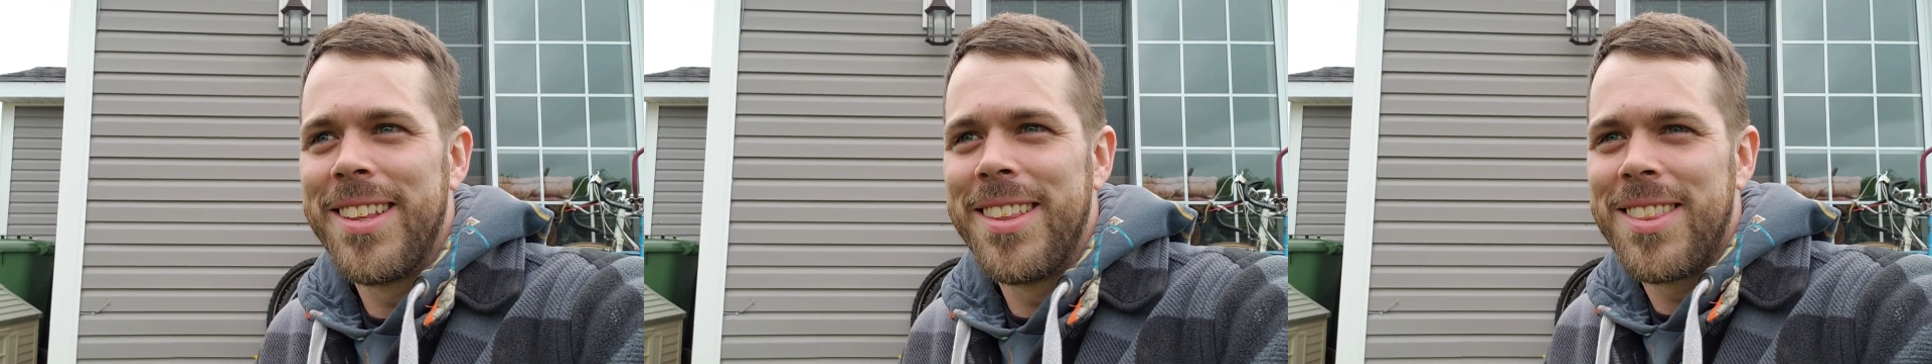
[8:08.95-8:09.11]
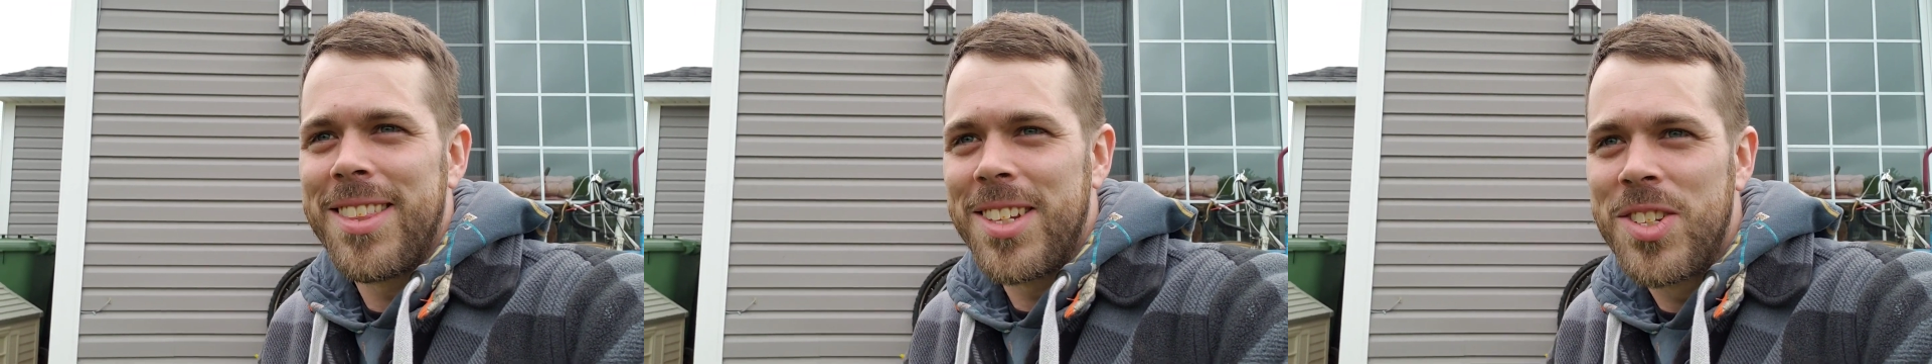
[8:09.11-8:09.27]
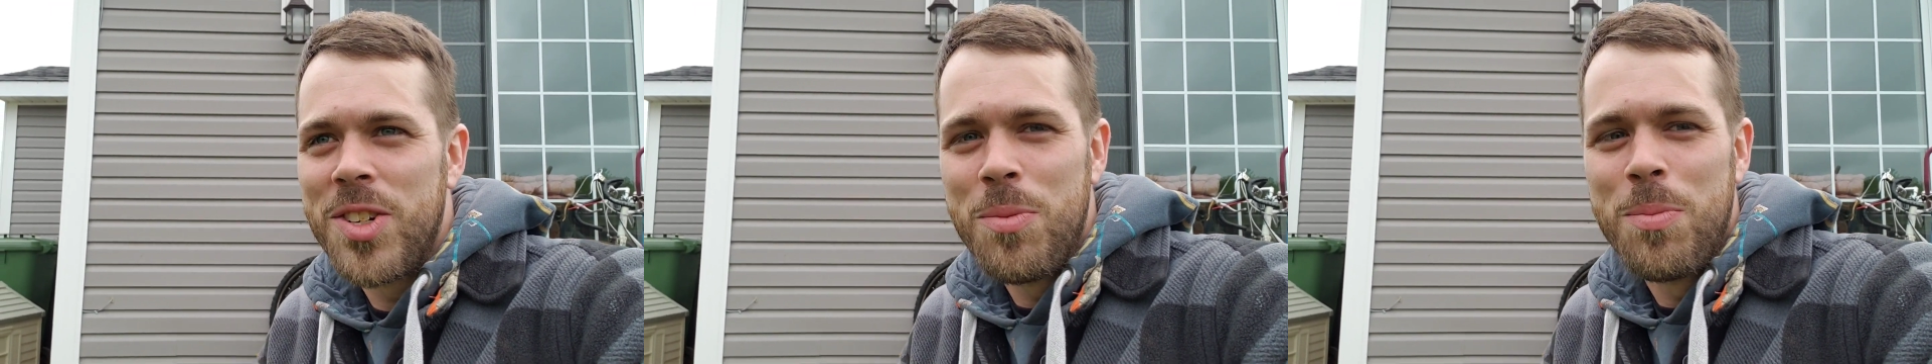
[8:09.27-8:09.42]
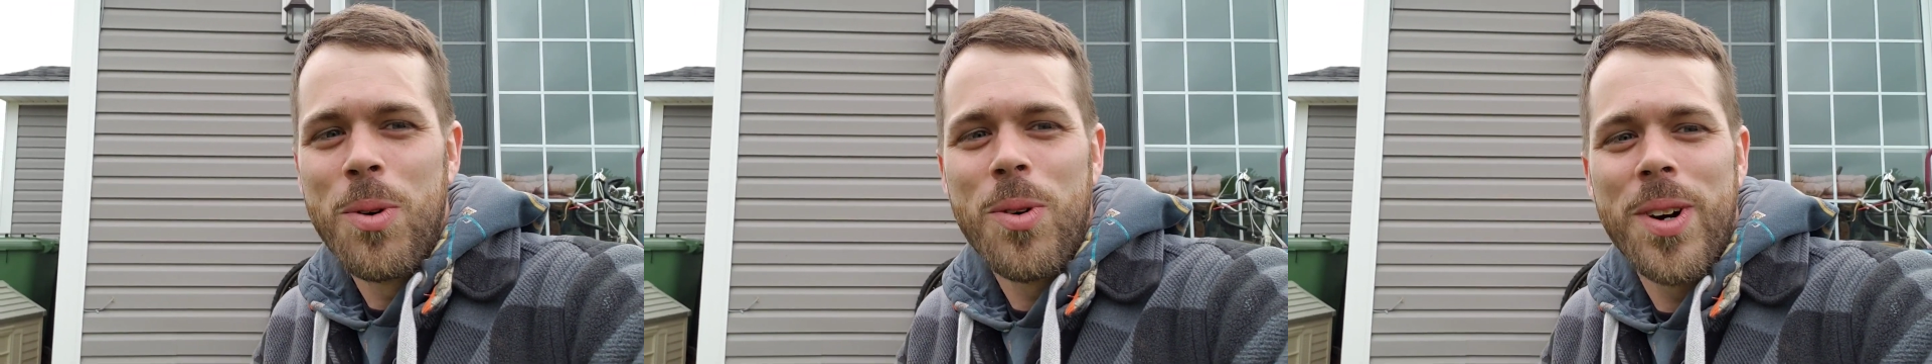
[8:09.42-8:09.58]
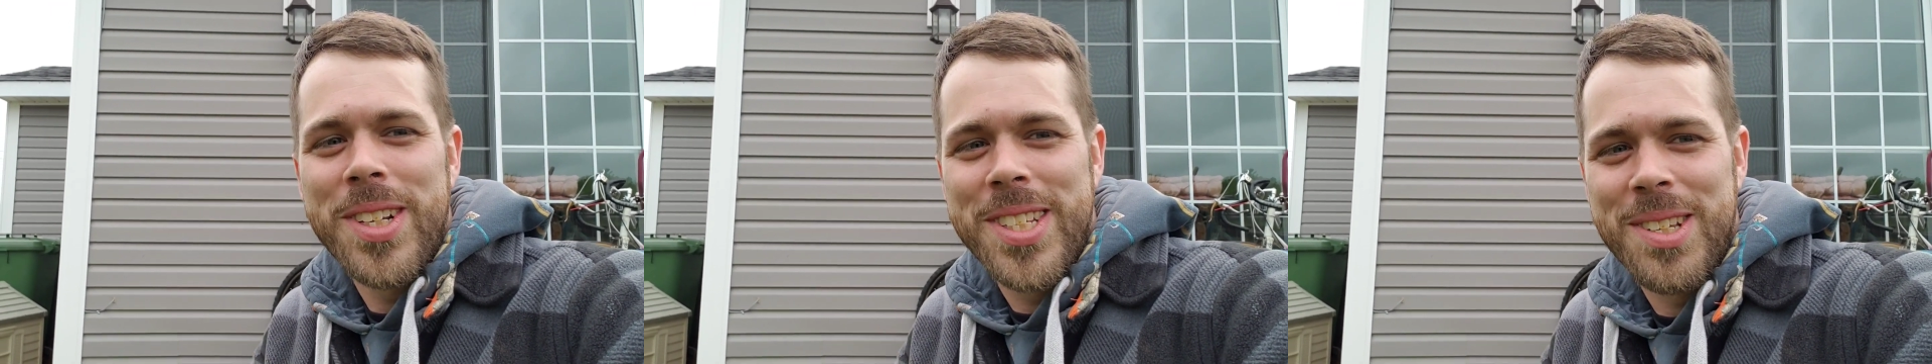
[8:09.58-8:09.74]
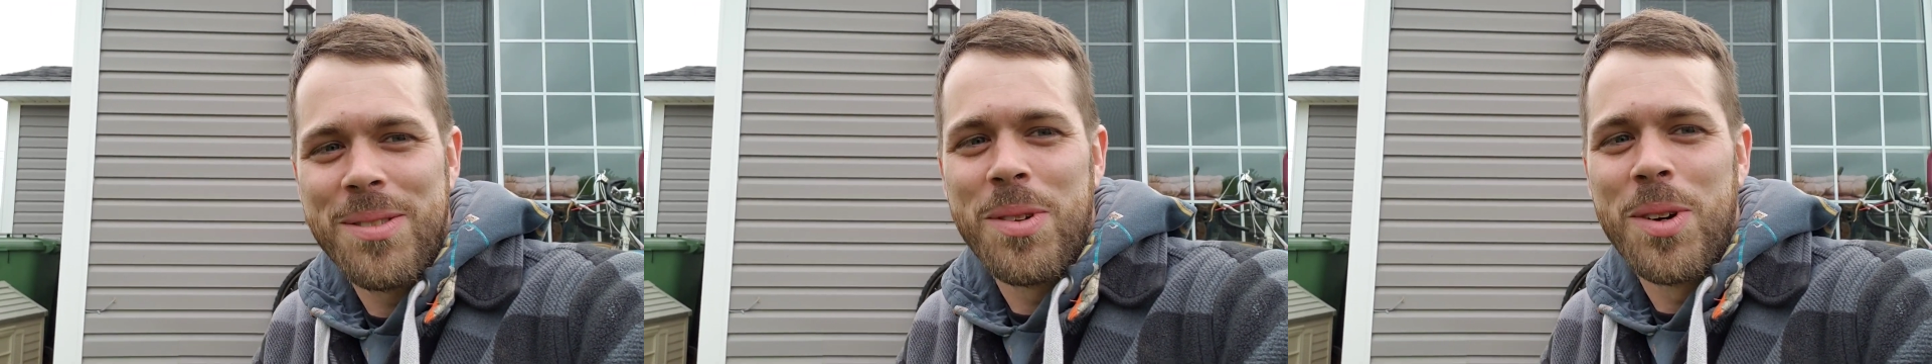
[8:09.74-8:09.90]
the two
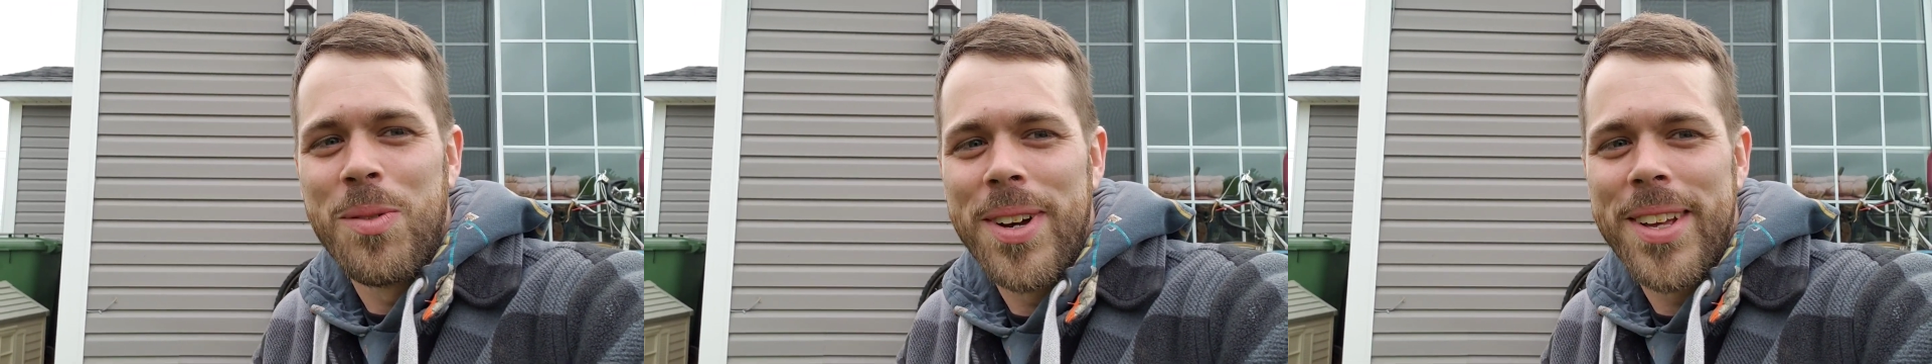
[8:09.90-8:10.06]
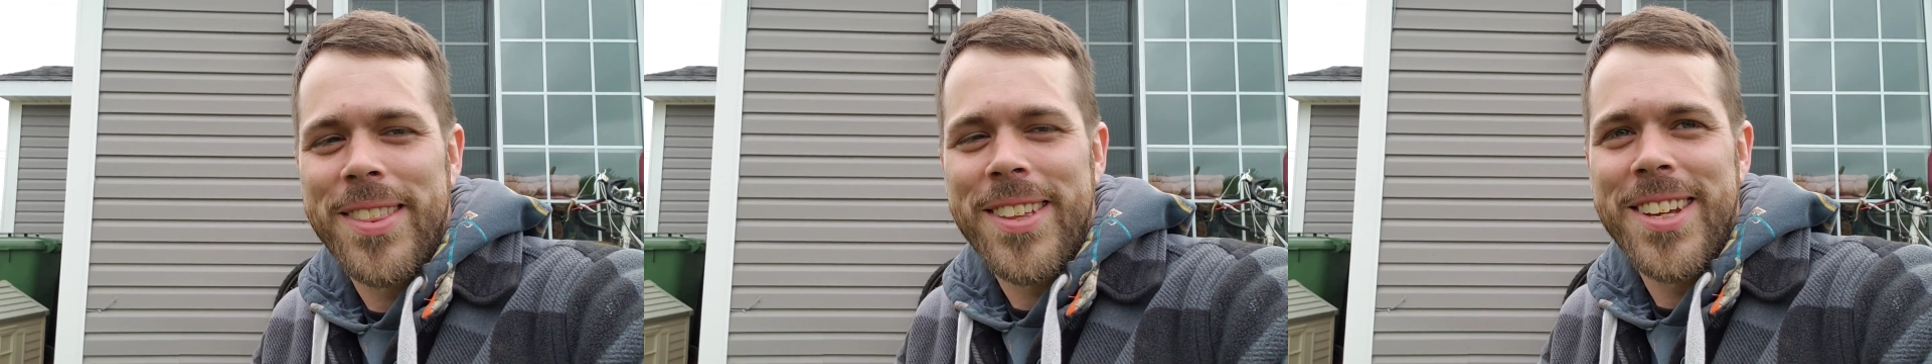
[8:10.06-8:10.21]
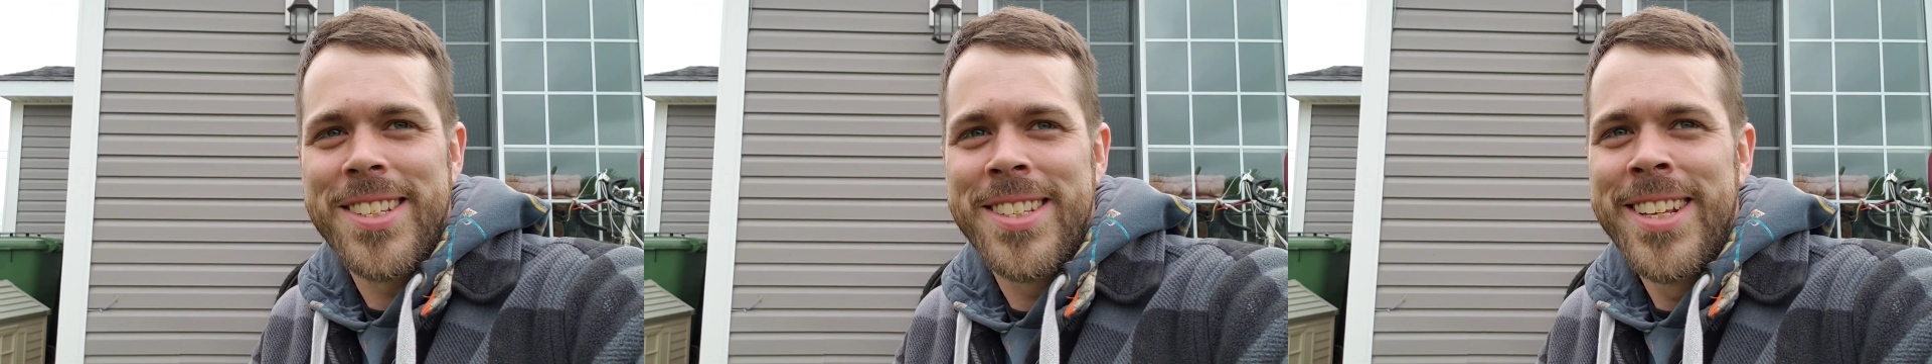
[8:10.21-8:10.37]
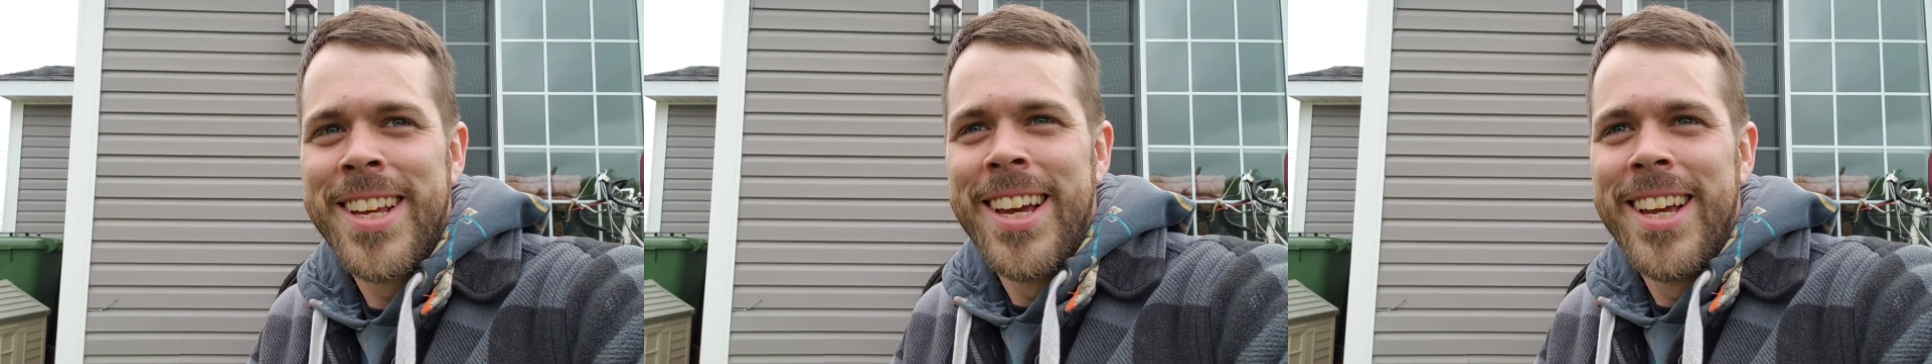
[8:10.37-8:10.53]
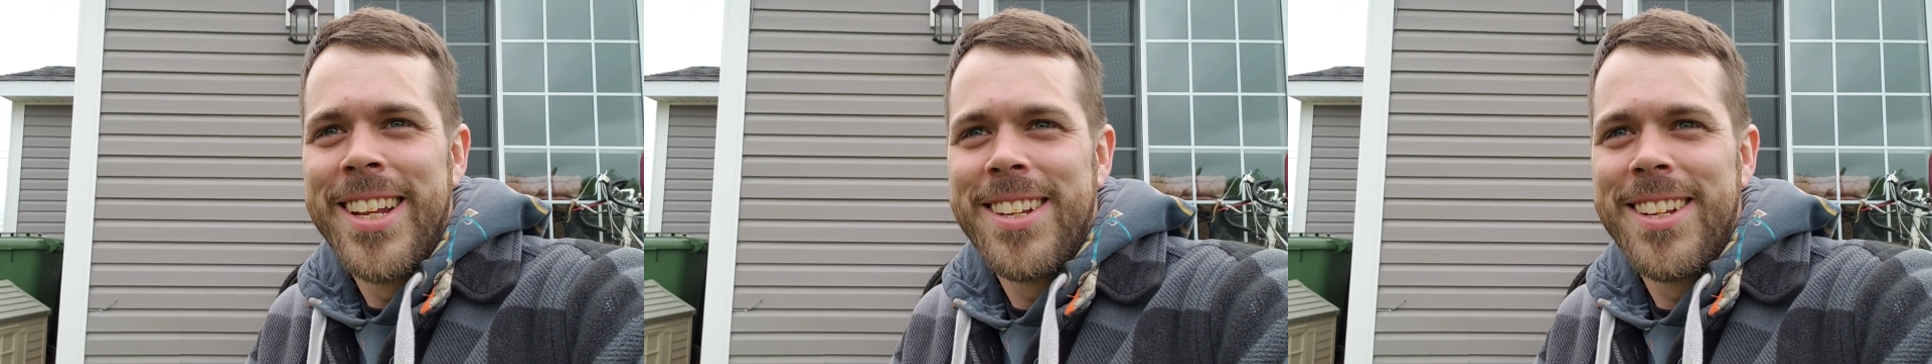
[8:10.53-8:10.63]
boys that were with us